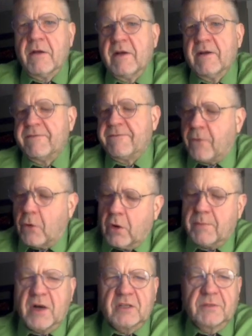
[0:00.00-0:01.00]
4
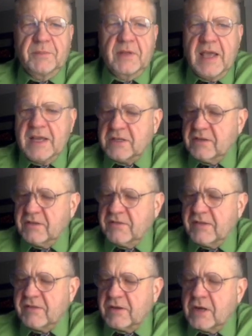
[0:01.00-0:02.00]
multiplications.
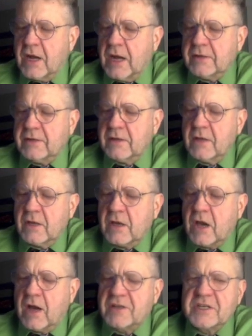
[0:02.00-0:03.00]
These are not
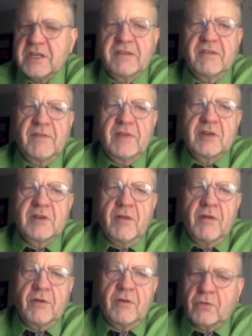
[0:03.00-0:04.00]
conjugates of each other.
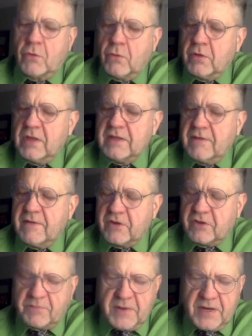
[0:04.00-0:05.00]
They're totally different
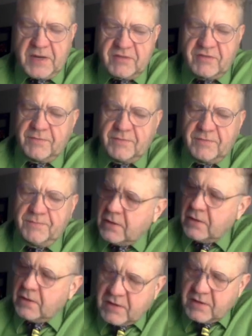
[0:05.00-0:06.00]
expressions.
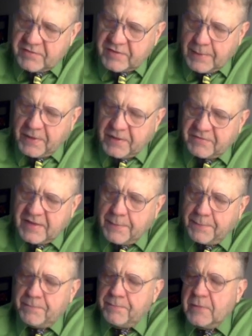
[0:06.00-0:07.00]
Step by
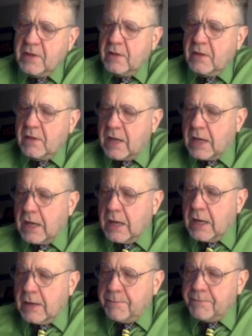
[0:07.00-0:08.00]
step,
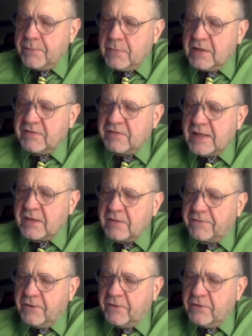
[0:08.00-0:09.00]
let's take the
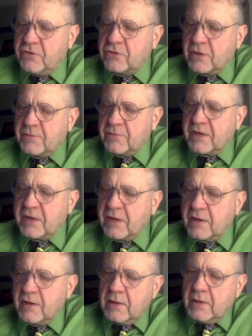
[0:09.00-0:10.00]
first 2 terms here.
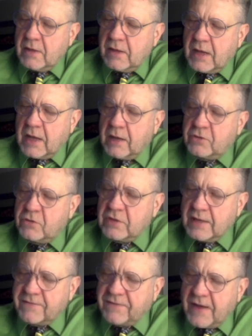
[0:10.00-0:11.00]
2
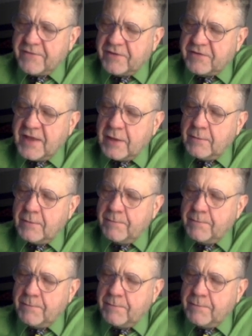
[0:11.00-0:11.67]
times 5 is 10.